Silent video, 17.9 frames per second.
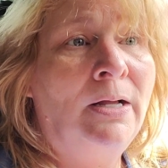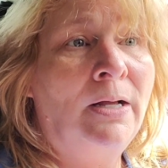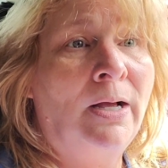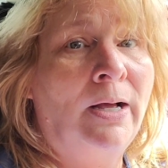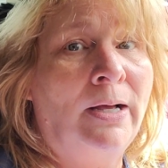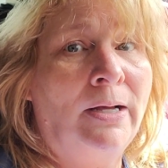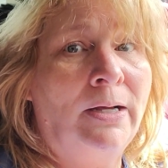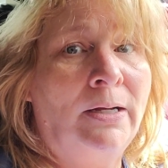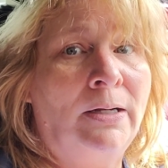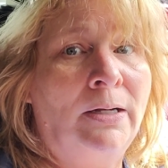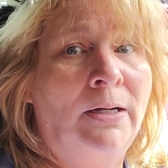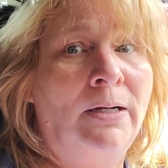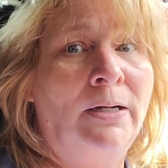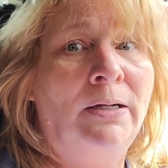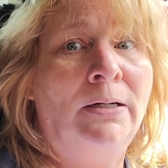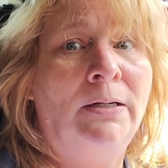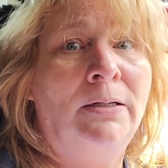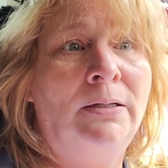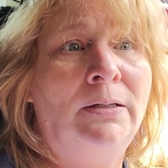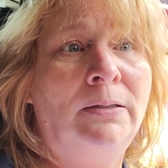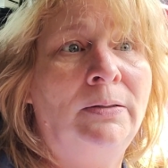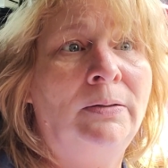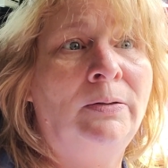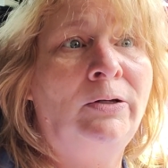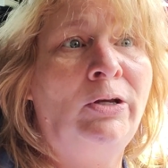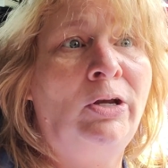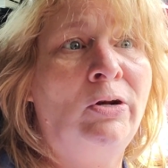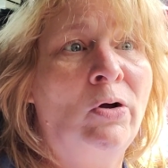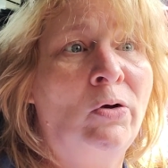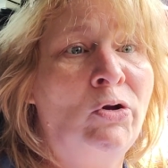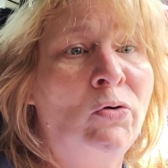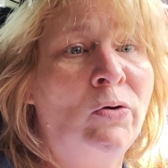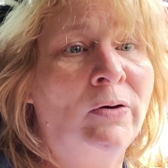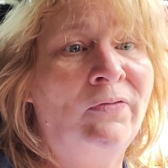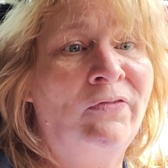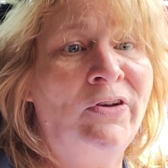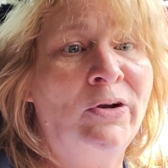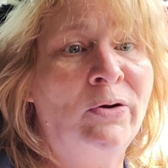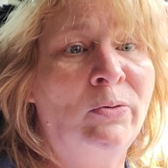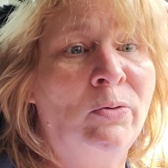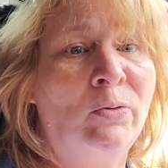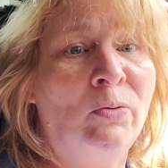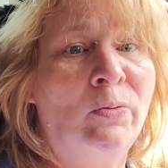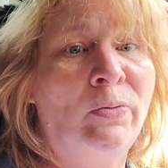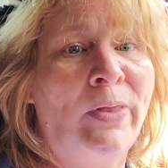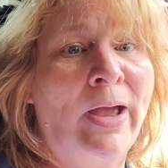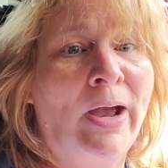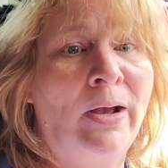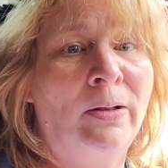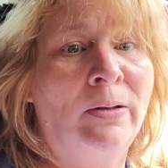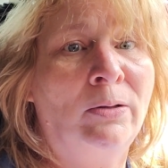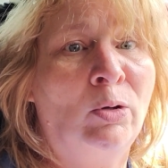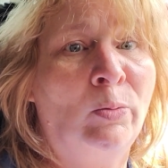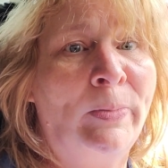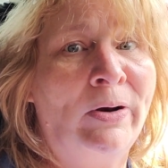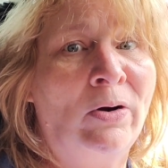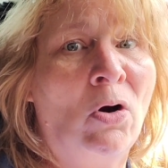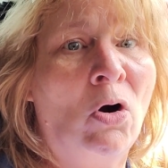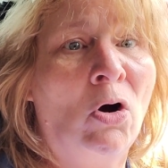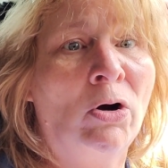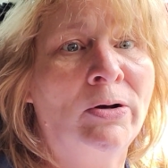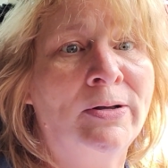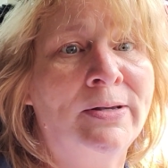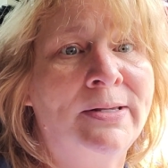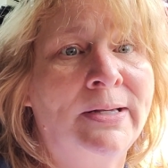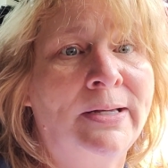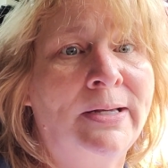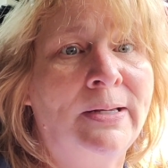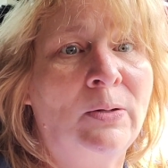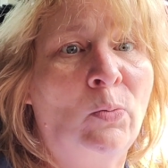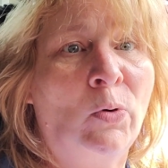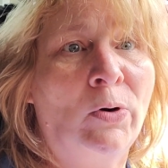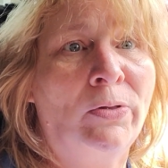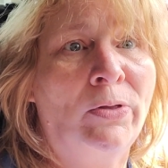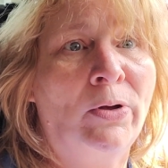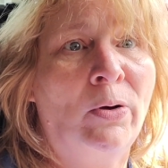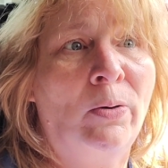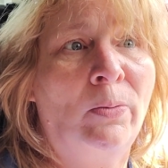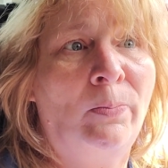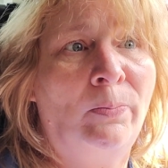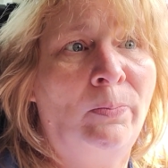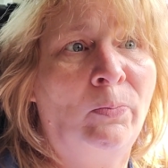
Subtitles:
you know, you can feel that a little bit of hardness where the